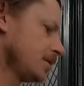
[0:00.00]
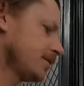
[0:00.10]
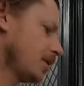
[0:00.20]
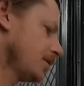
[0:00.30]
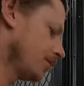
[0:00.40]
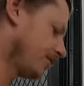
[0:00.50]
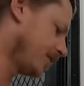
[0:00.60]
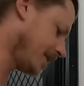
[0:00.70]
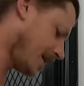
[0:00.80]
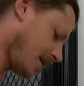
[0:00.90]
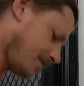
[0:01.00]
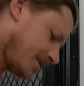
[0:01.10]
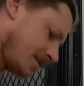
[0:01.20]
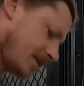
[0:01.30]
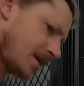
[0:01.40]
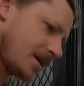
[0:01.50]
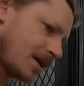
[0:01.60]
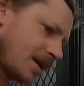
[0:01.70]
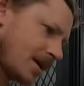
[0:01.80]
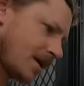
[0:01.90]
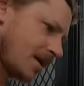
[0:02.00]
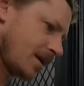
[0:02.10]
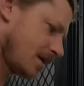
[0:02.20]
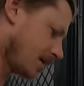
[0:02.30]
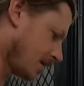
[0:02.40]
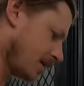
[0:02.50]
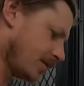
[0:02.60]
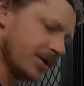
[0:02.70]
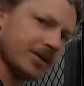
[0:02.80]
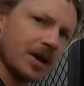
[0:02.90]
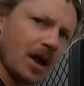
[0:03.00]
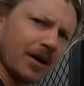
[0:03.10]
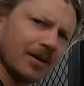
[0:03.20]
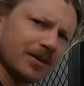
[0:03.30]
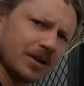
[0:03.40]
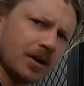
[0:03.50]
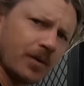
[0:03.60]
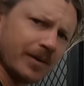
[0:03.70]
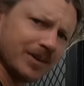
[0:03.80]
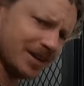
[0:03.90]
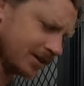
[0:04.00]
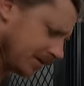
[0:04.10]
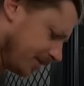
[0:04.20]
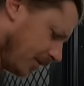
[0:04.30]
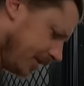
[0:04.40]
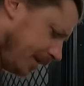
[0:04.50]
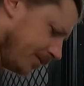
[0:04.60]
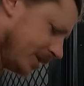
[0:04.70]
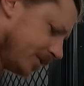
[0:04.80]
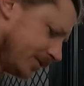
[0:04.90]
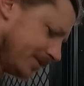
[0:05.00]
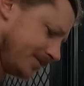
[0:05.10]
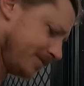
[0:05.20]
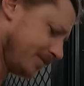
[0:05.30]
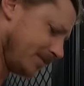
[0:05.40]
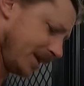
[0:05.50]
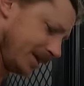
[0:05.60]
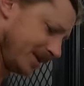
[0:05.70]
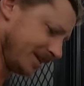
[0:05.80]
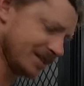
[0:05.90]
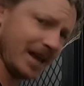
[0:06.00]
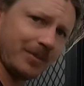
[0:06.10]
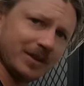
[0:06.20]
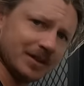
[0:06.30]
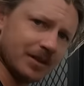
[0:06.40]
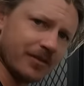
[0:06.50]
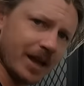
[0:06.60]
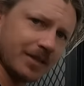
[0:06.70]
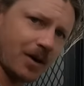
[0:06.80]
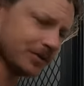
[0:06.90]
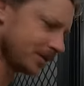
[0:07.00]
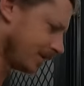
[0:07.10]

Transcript: So we'll fit that up and we're good to go. I don't know why we didn't do this earlier. I've been doing bloody big steps into the van the whole